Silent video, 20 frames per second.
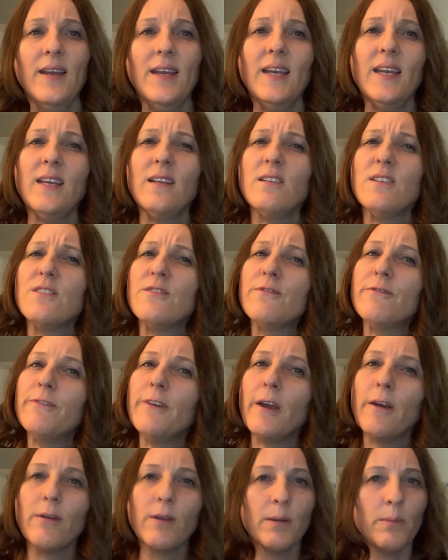It is
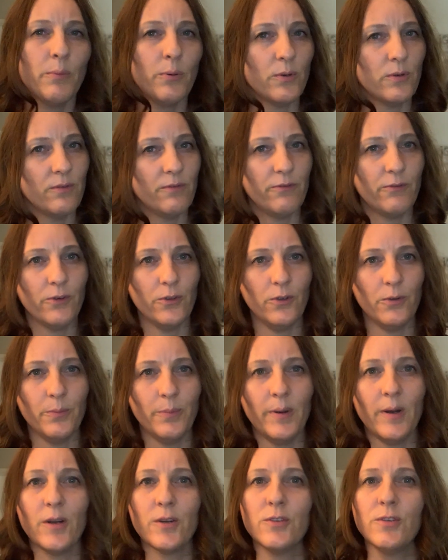very important for your
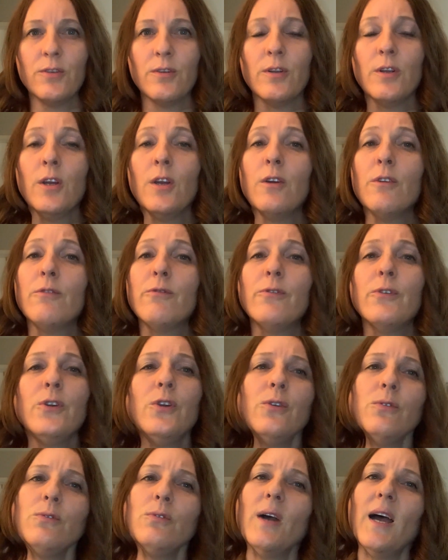partner for
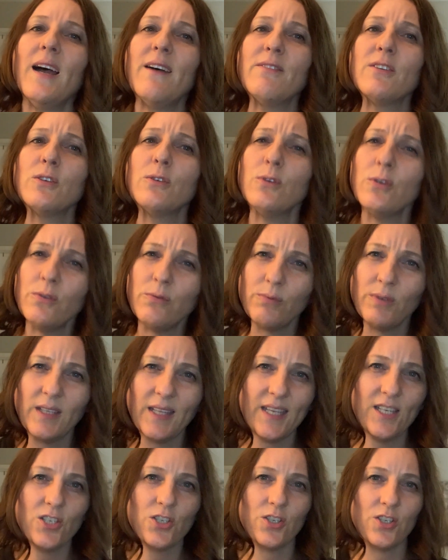you to have a good
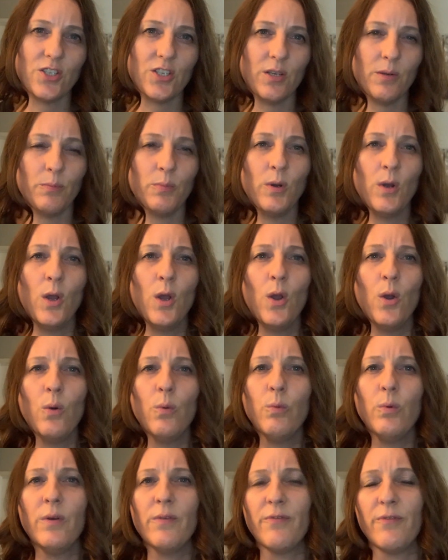relationship
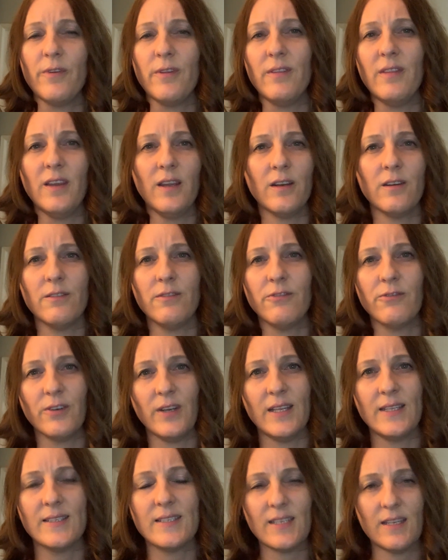with their
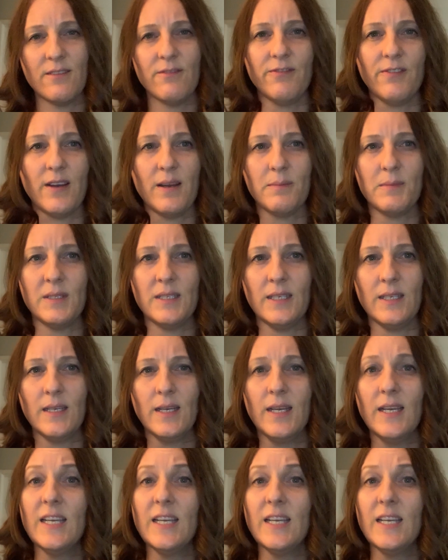friends and family.